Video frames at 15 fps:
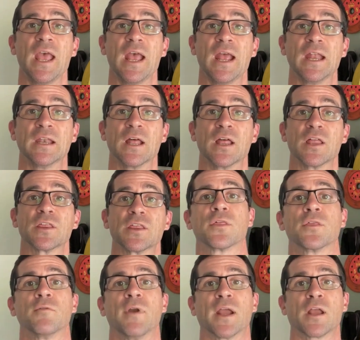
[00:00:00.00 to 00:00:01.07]
and
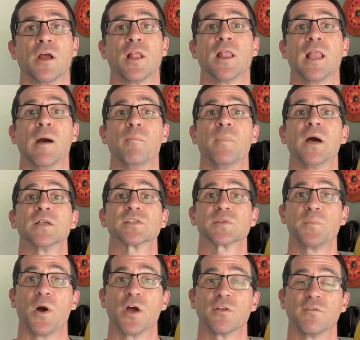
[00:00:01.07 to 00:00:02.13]
thoracolumbar
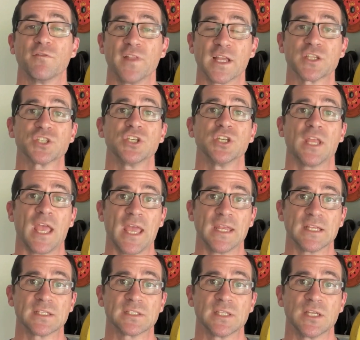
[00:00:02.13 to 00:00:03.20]
spinal flexion and
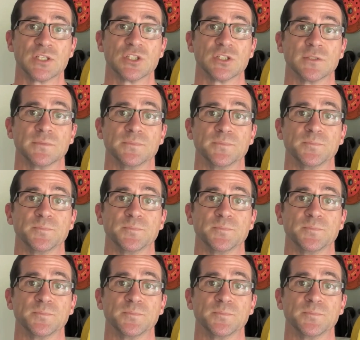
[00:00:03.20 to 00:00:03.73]
extension.